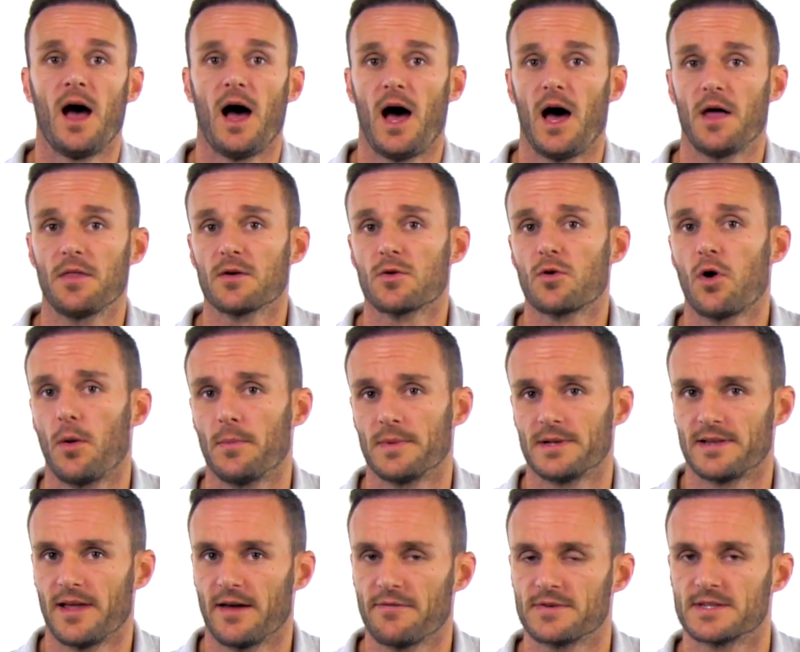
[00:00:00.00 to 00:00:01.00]
Other common
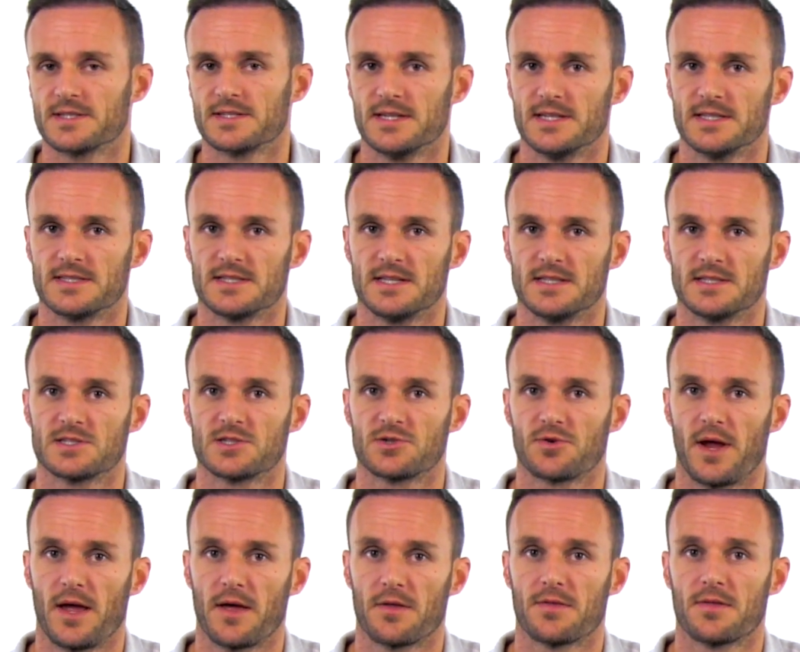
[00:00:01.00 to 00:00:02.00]
deficits in
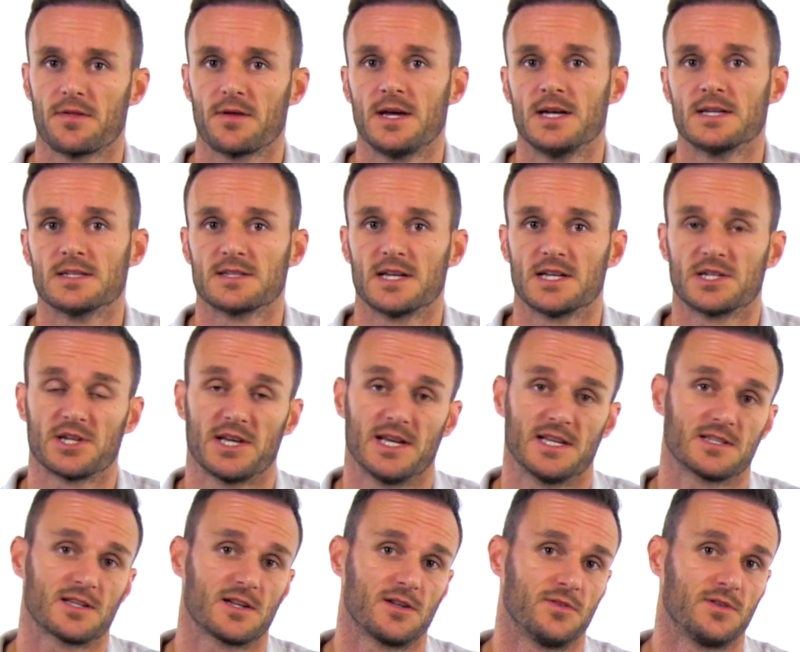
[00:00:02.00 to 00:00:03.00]
strength such
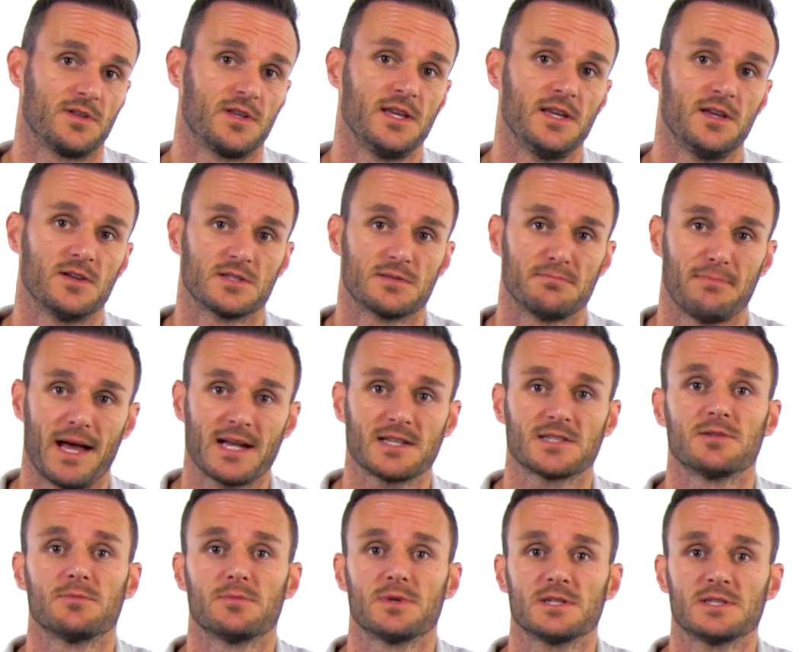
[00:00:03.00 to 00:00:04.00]
as gluteus
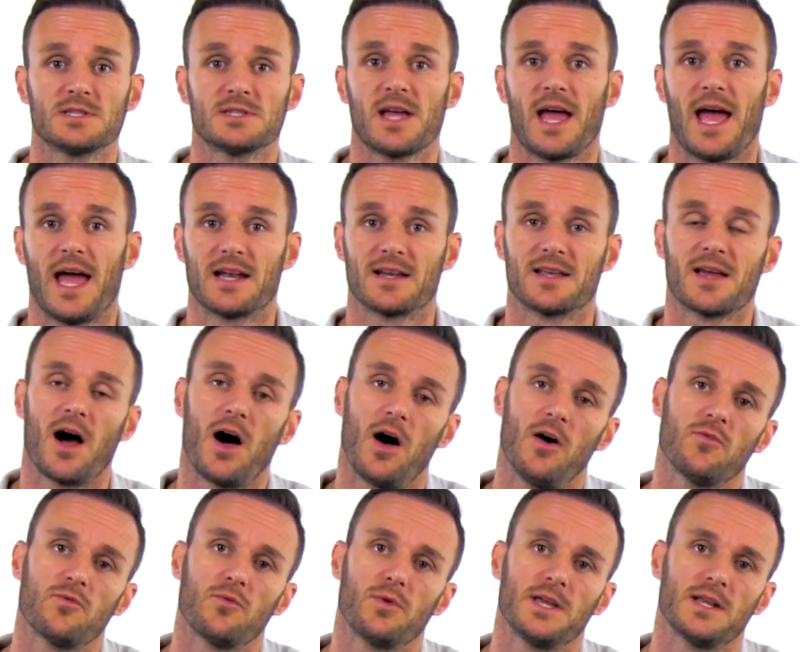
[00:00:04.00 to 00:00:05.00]
maximus and
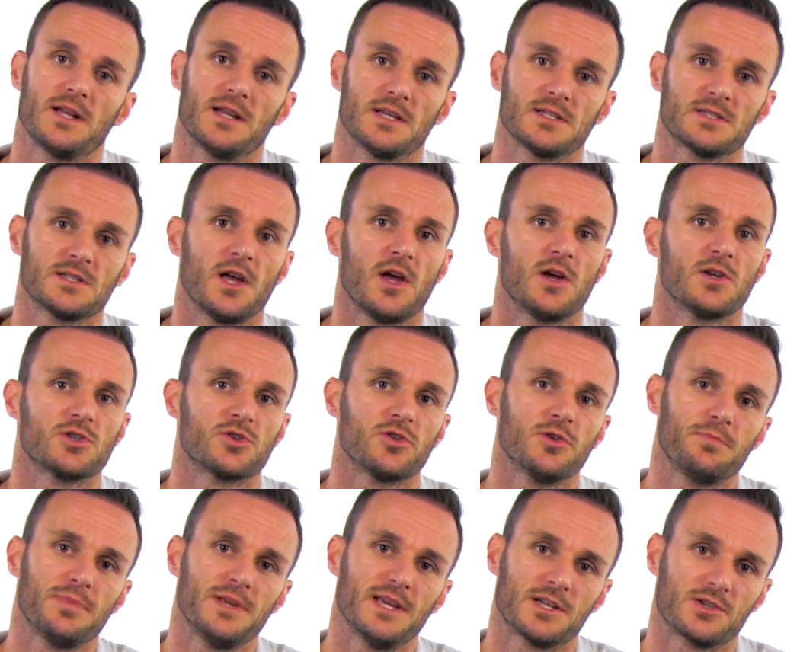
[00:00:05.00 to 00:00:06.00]
calf weakness
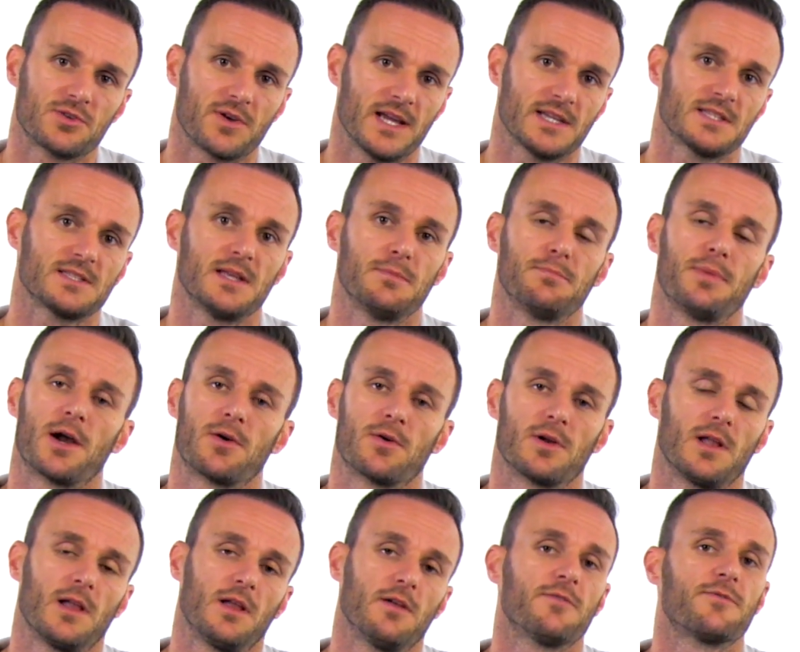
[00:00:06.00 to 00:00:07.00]
should be addressed in
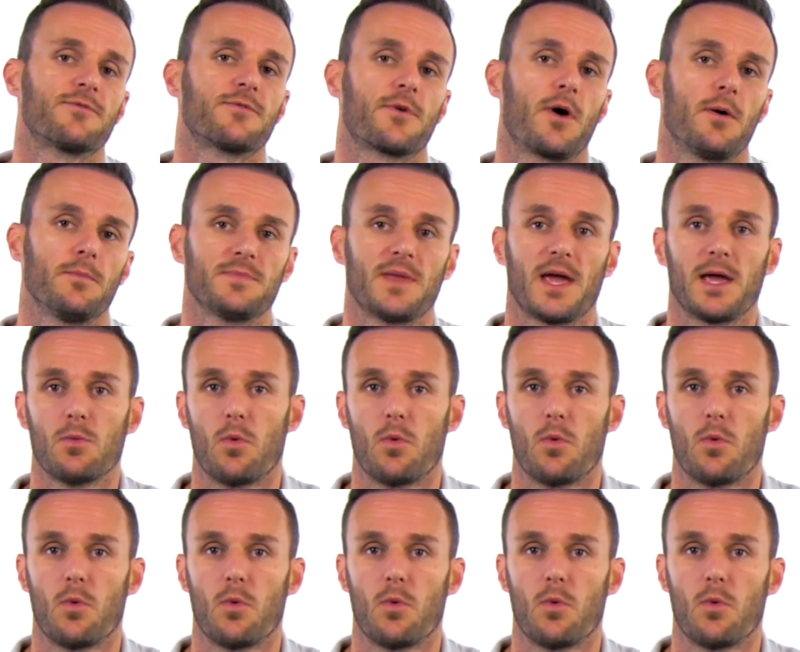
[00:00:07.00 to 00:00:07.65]
parallel from day